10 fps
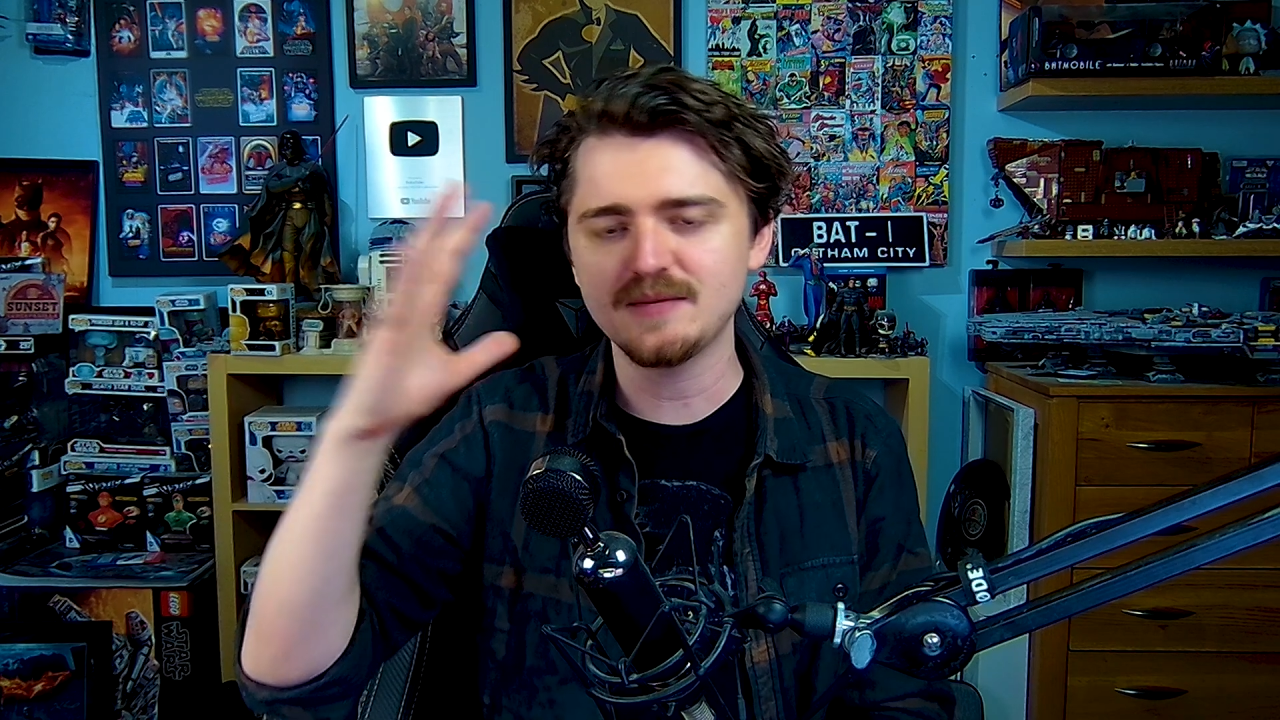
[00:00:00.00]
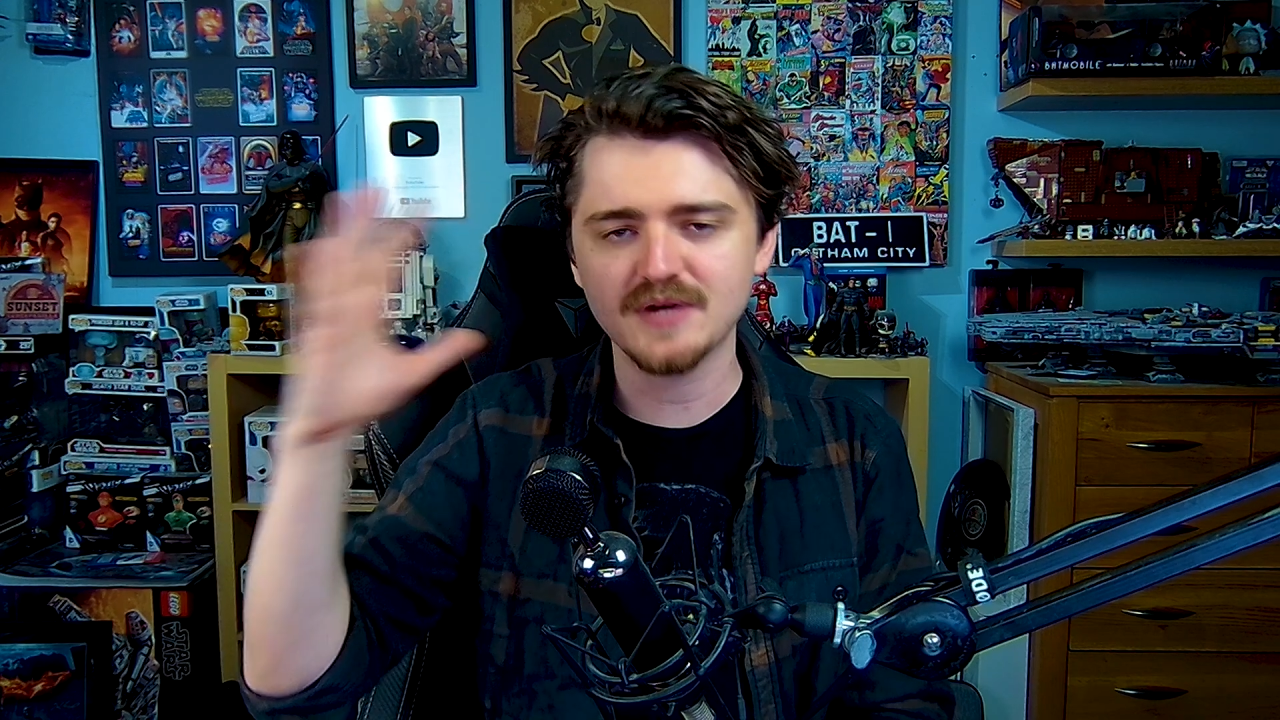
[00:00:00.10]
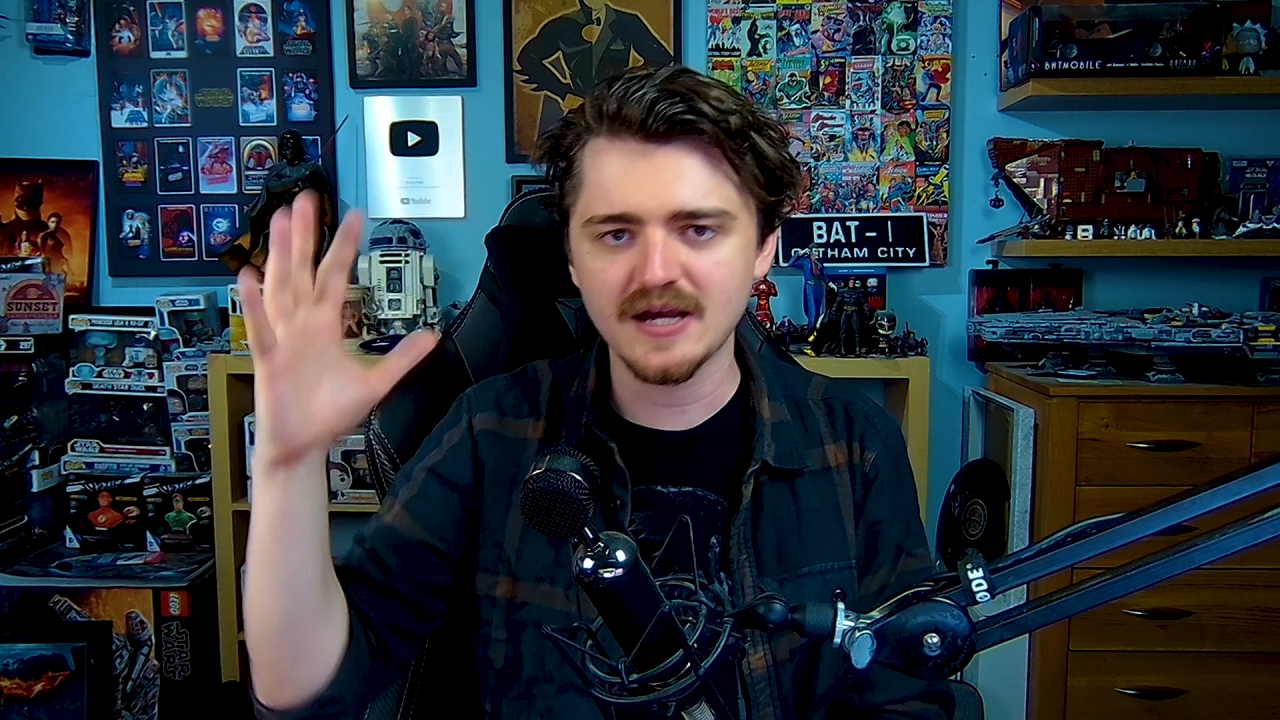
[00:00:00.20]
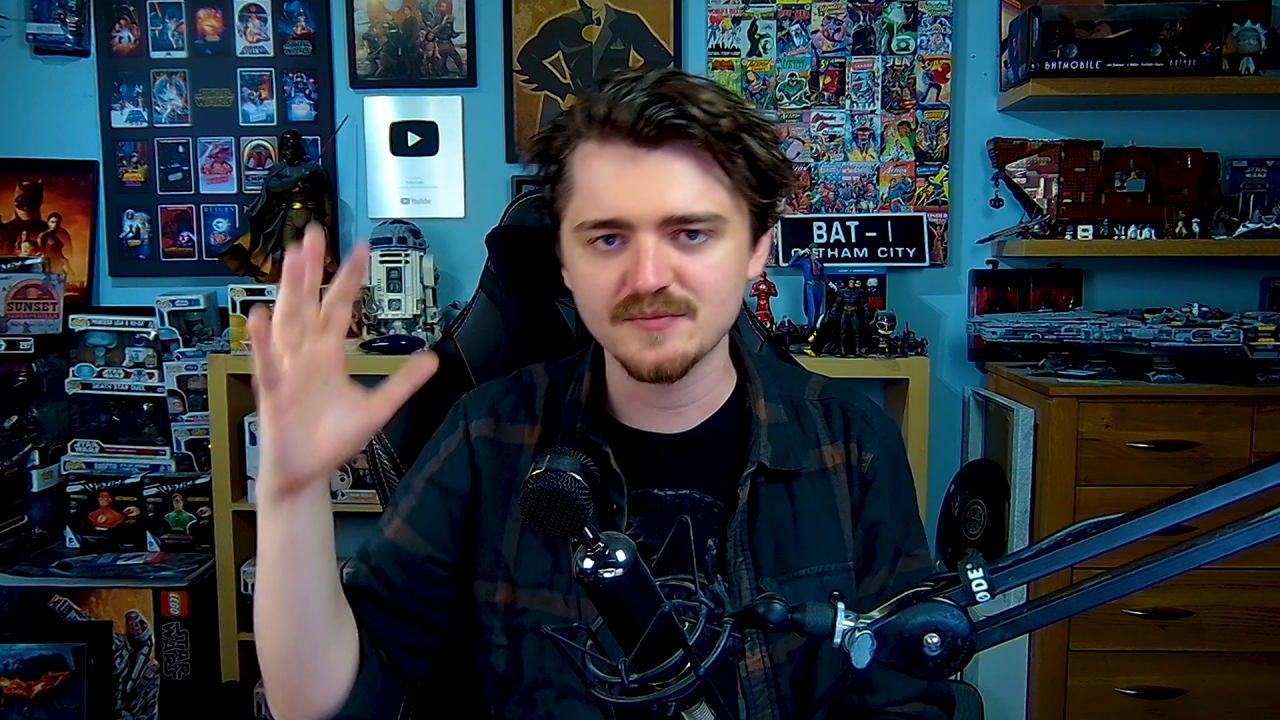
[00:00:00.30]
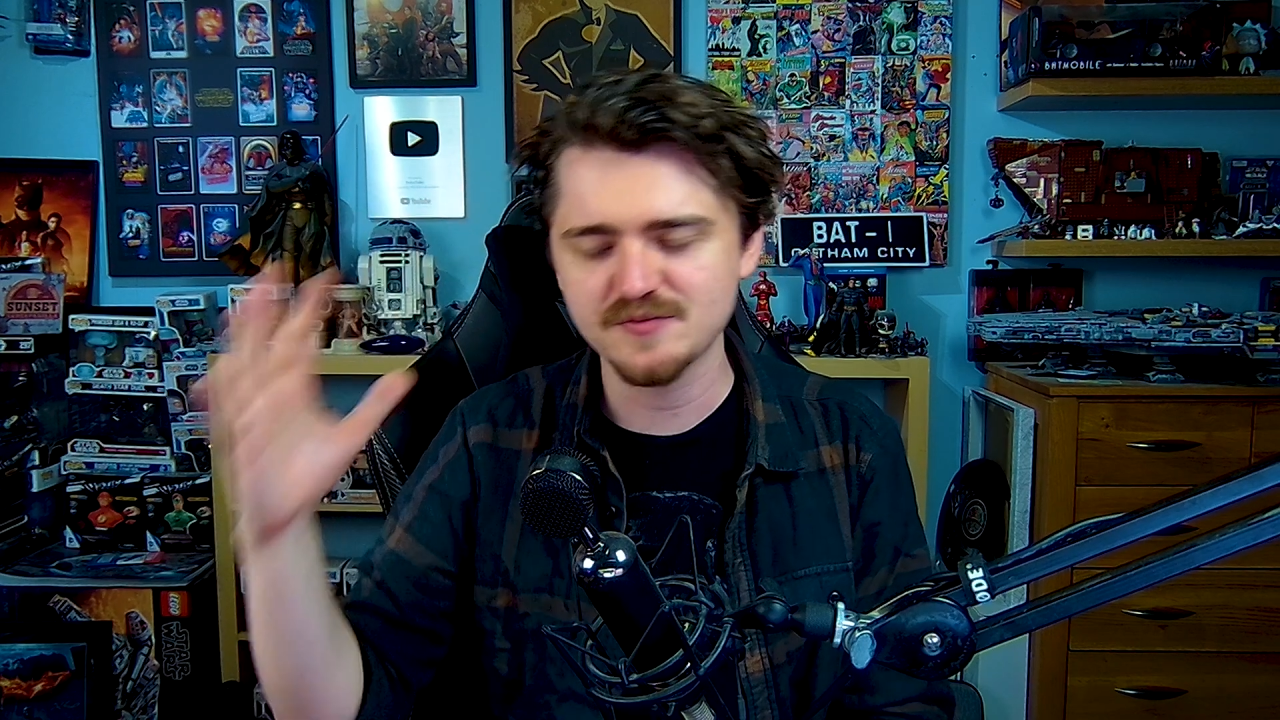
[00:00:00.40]

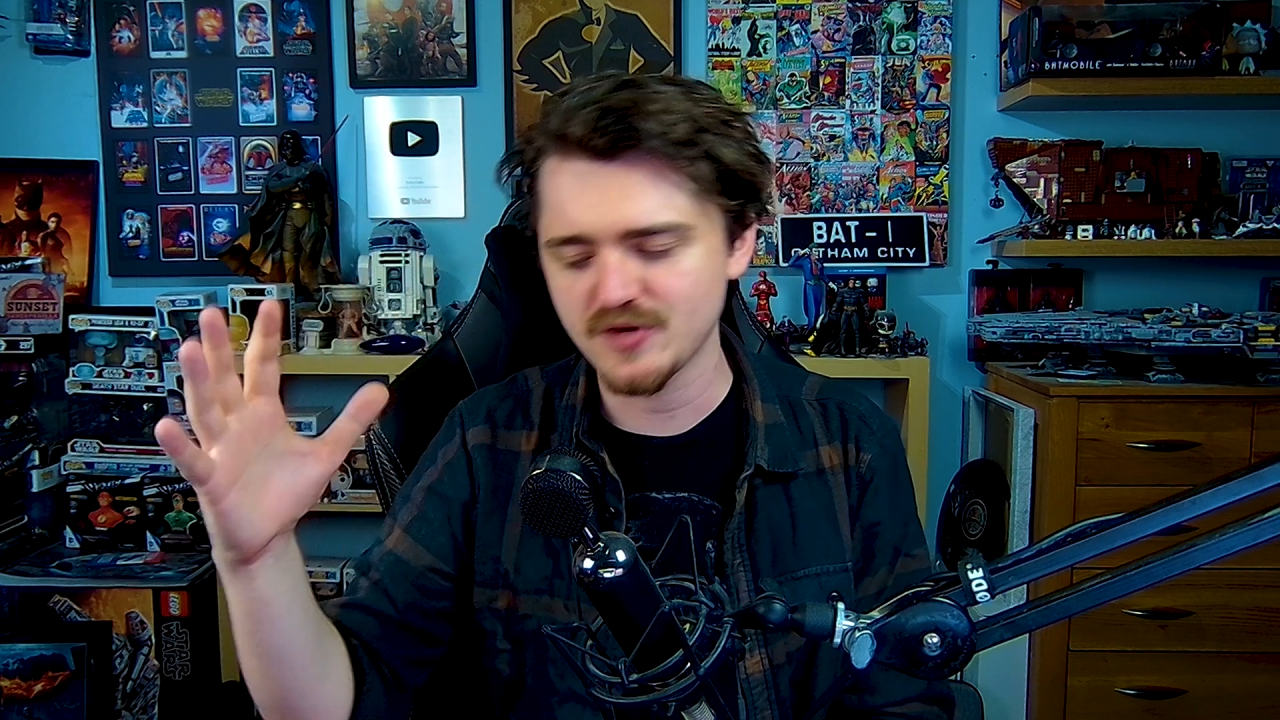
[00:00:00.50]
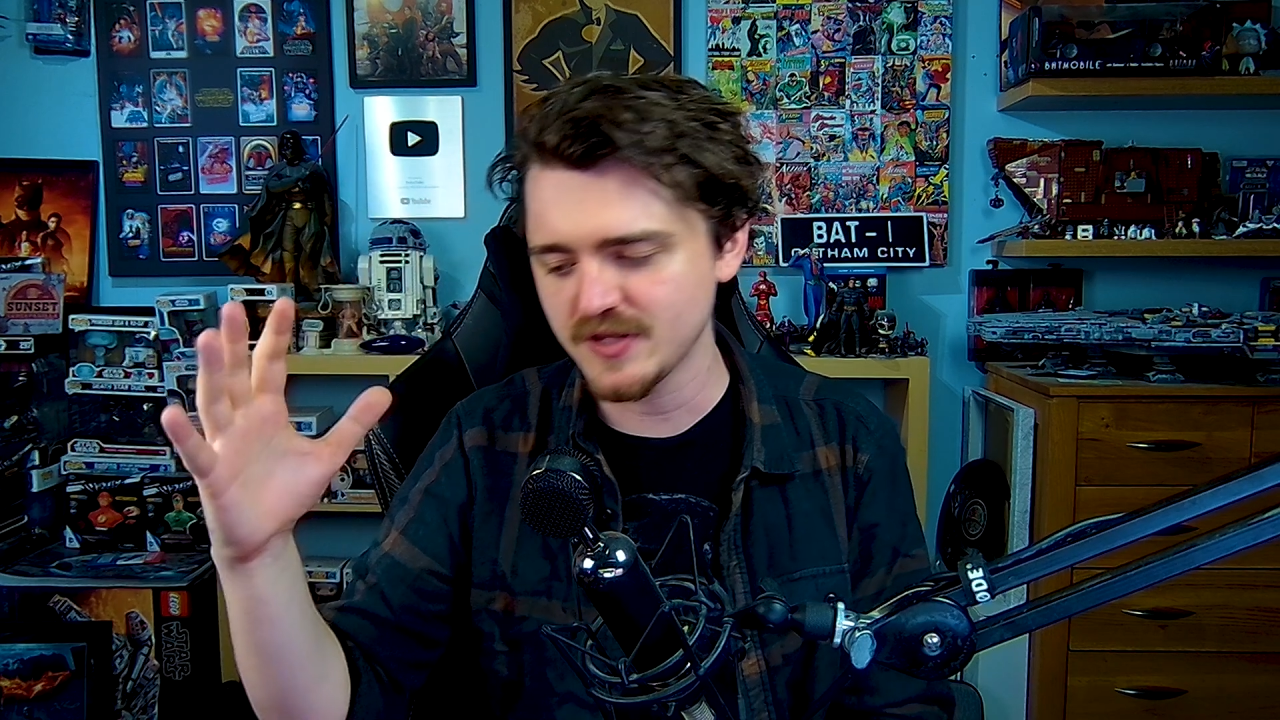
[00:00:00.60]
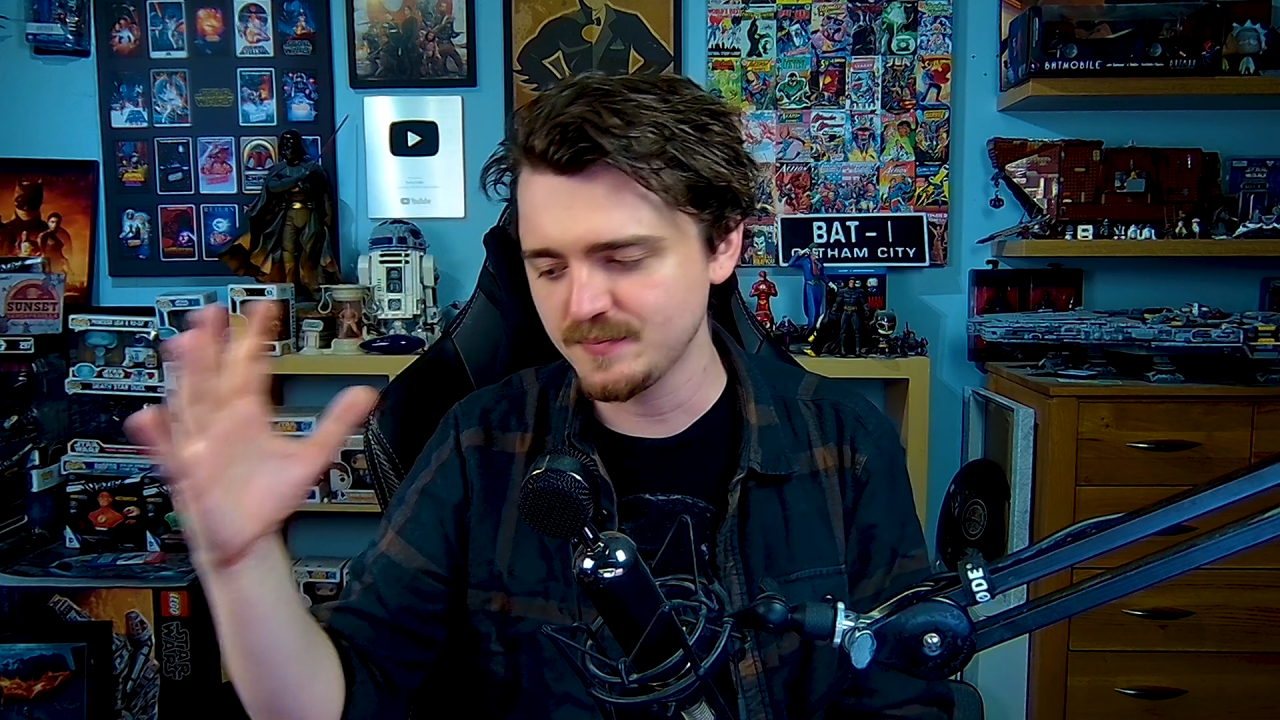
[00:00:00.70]
becomes Brother